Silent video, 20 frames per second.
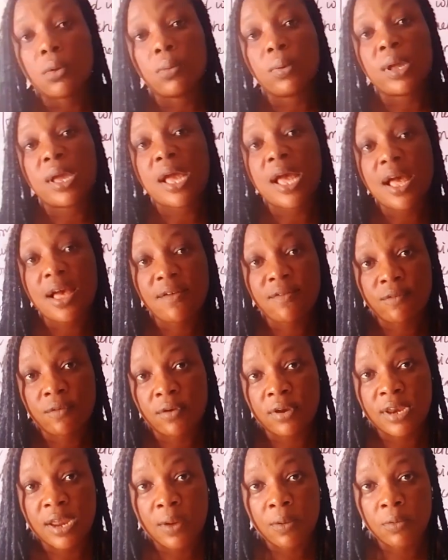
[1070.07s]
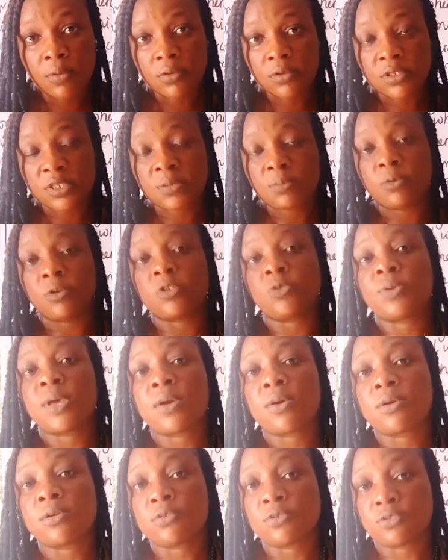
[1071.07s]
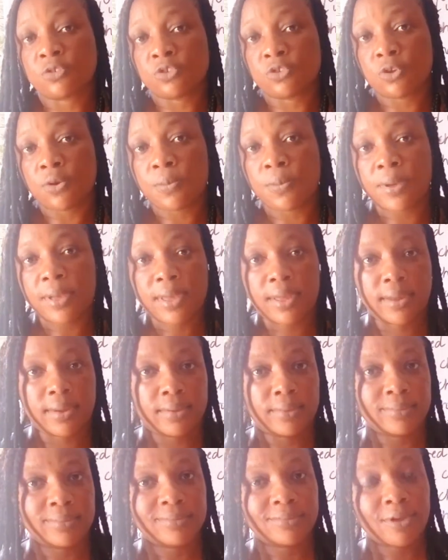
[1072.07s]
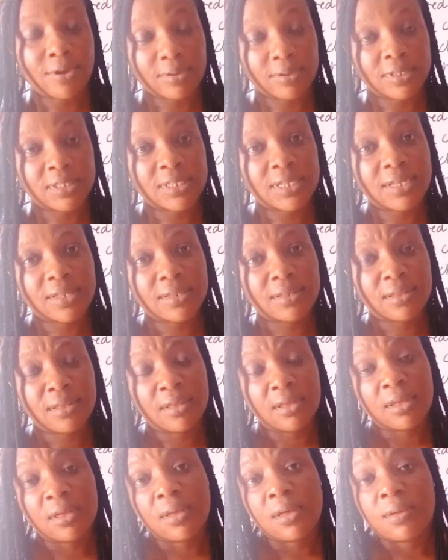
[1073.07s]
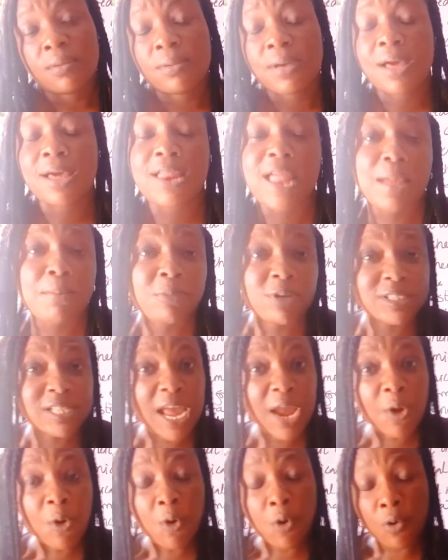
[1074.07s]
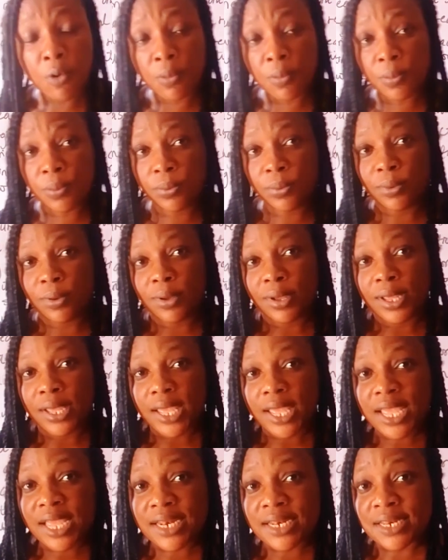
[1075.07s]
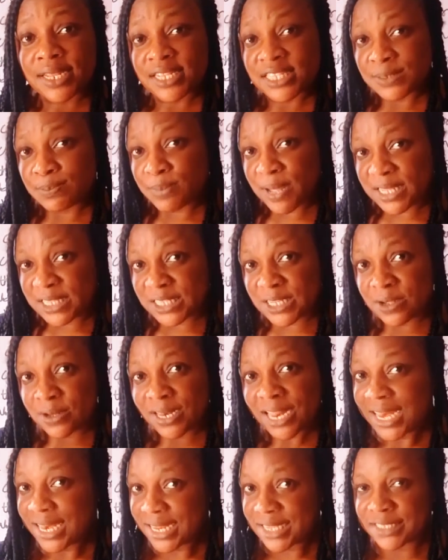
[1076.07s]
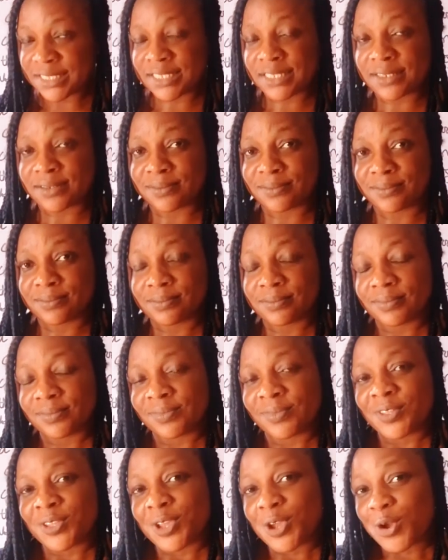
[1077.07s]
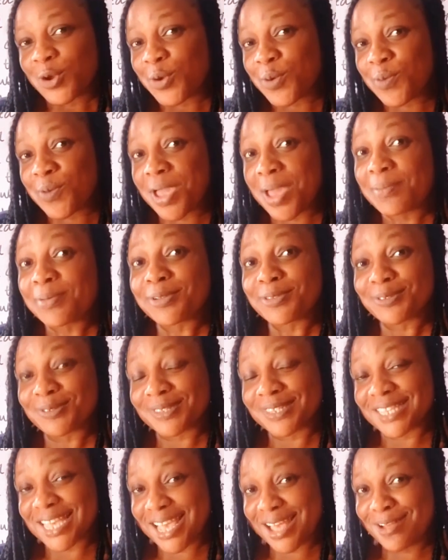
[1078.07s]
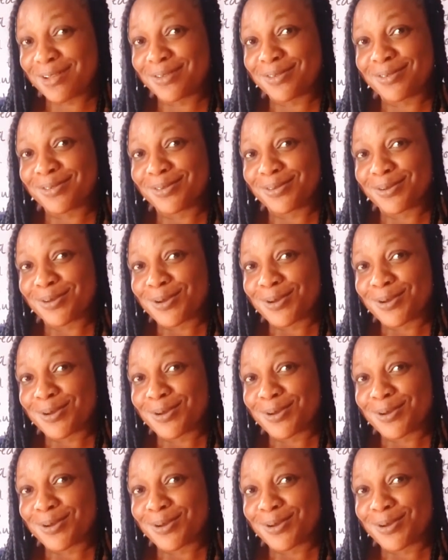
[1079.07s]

We have other ones, but we are going to stop here. Understand? But I hope in this particular lesson, you'll be able to tell